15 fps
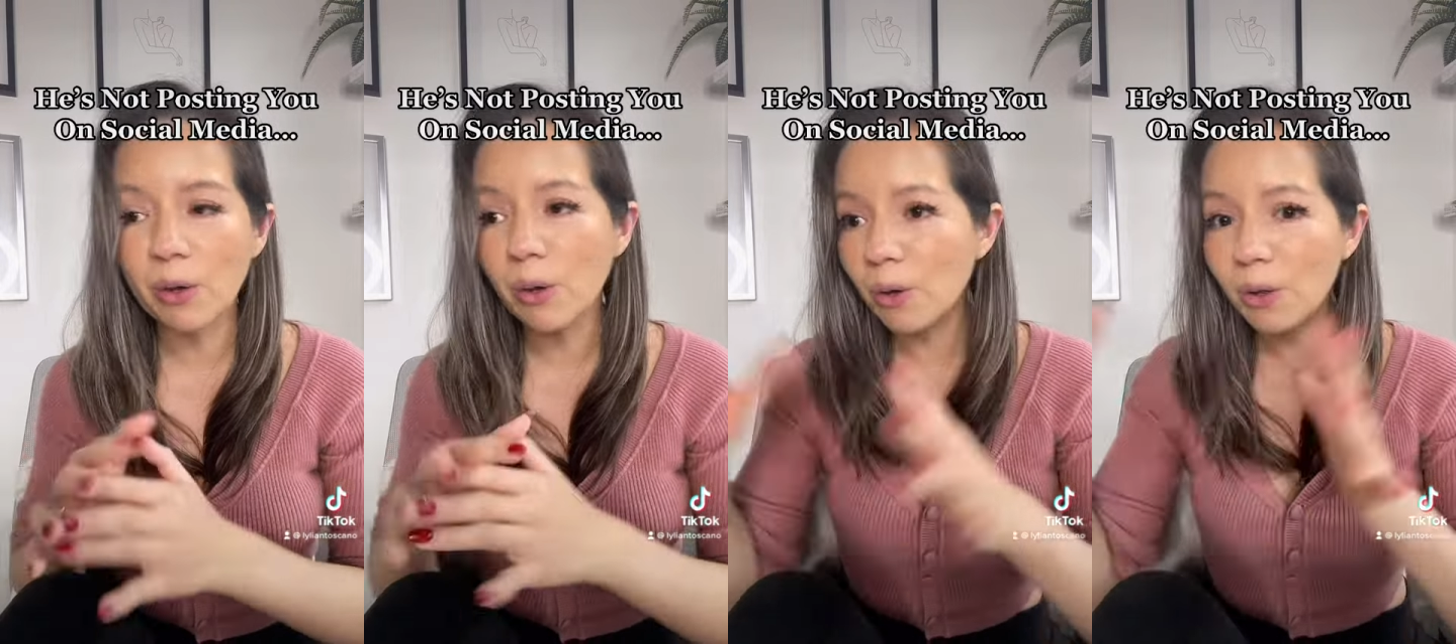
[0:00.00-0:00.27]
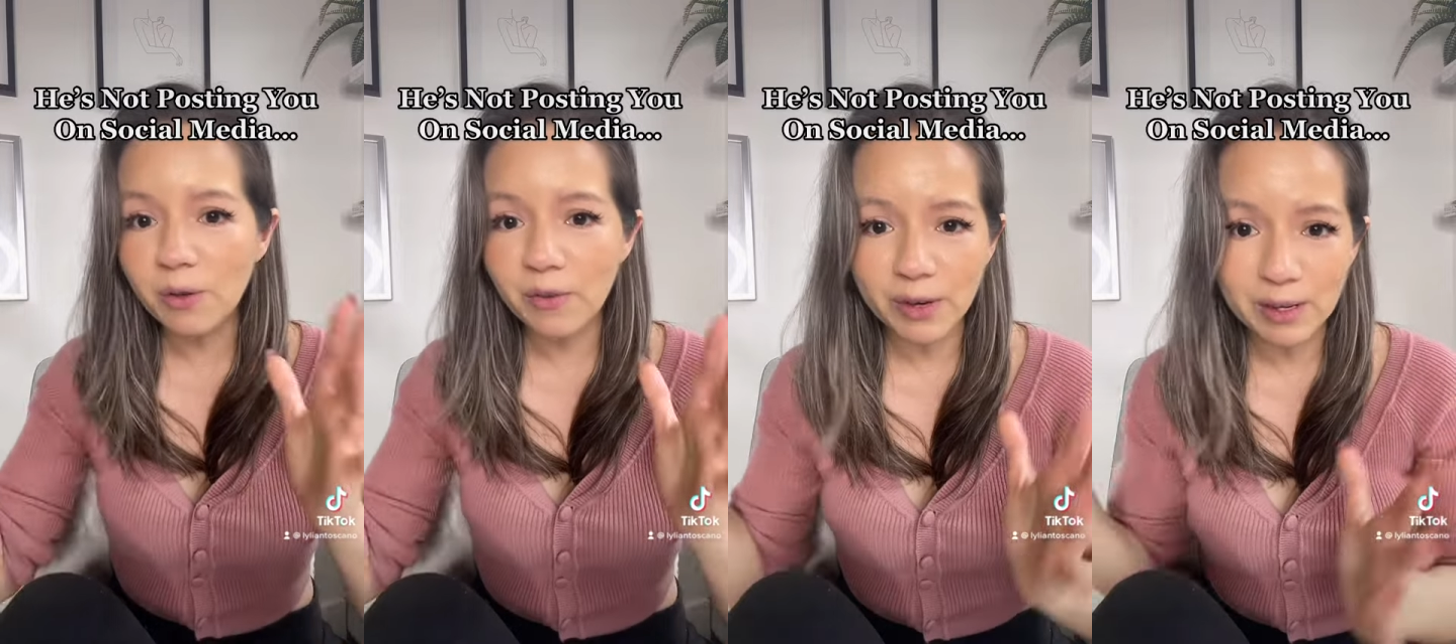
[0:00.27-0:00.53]

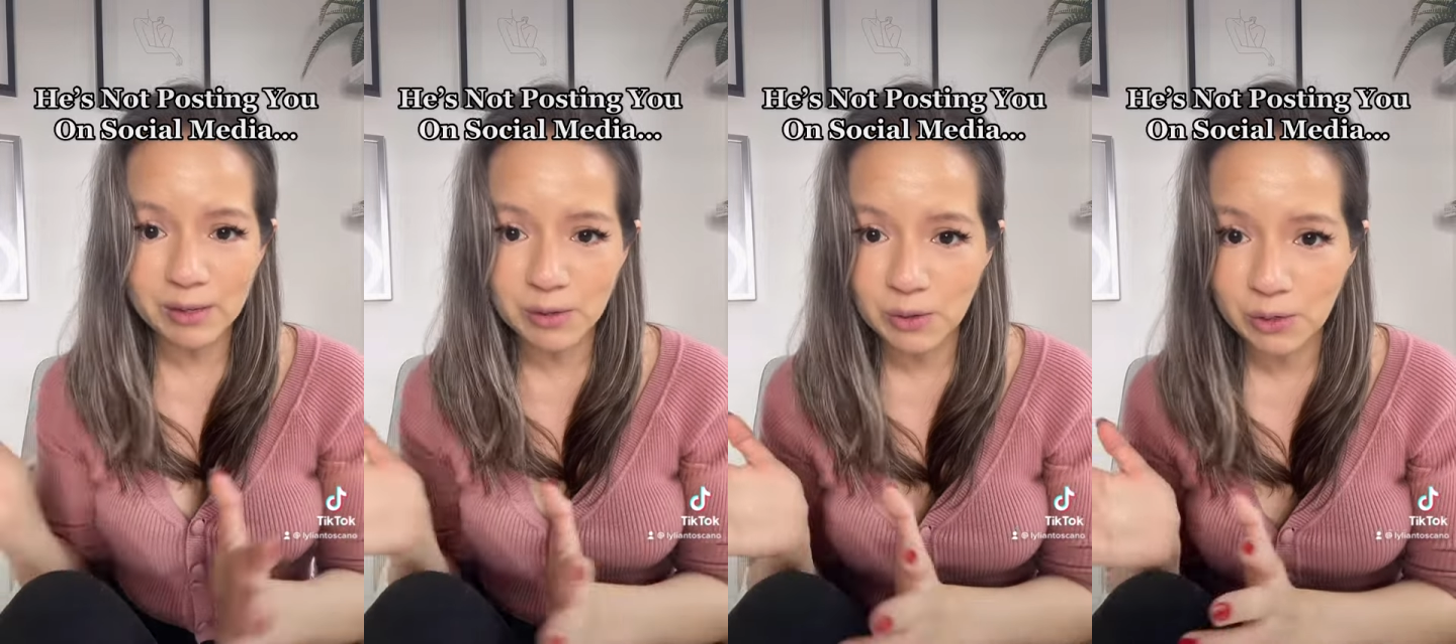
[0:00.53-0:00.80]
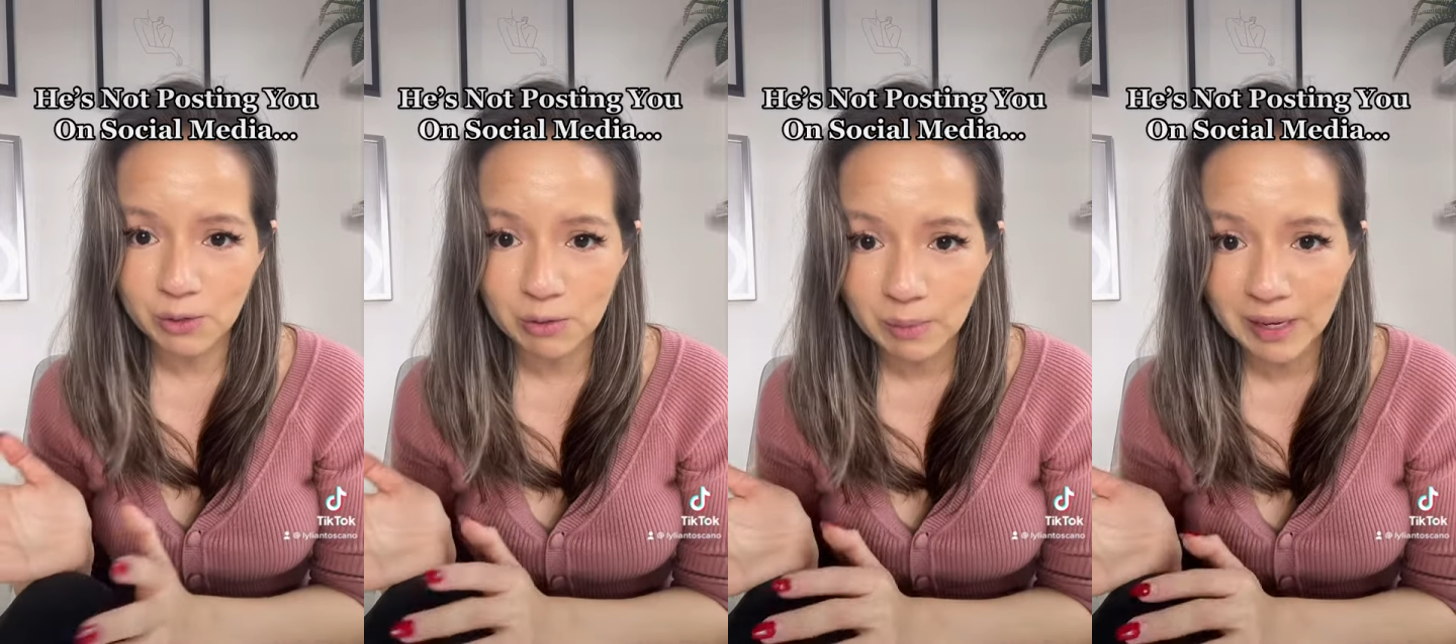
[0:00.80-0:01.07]
all over his
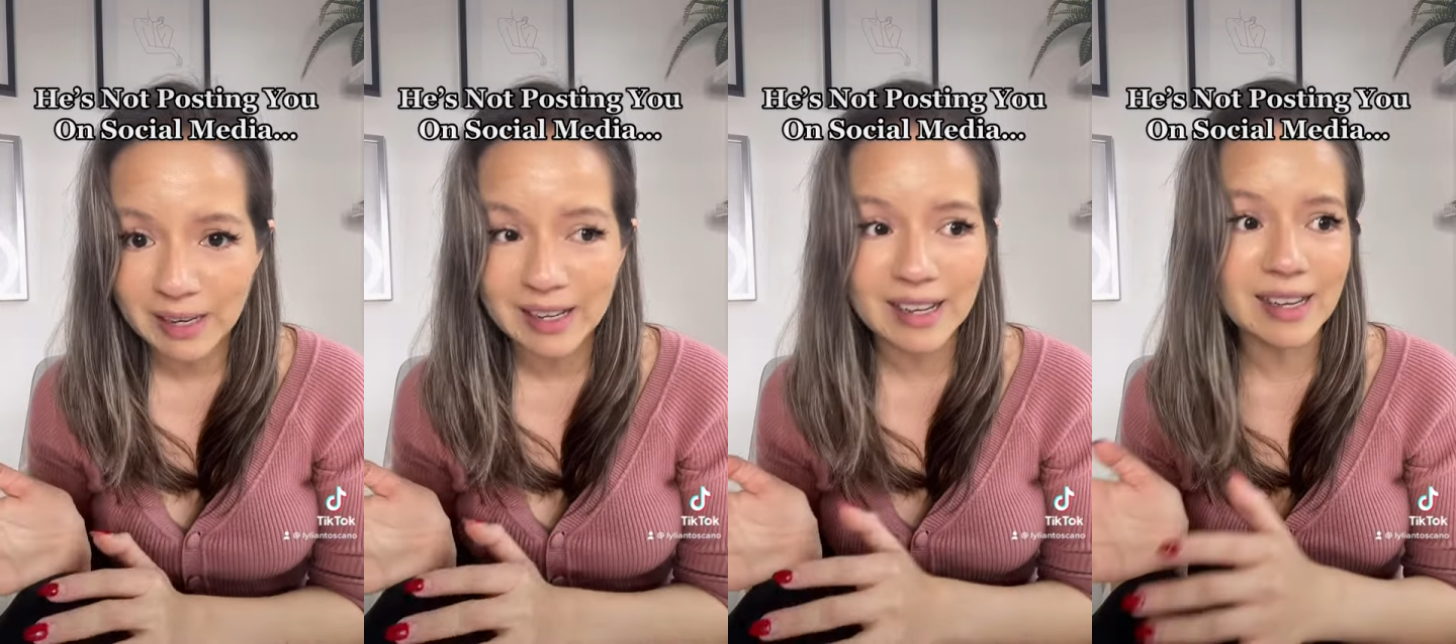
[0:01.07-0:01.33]
social media,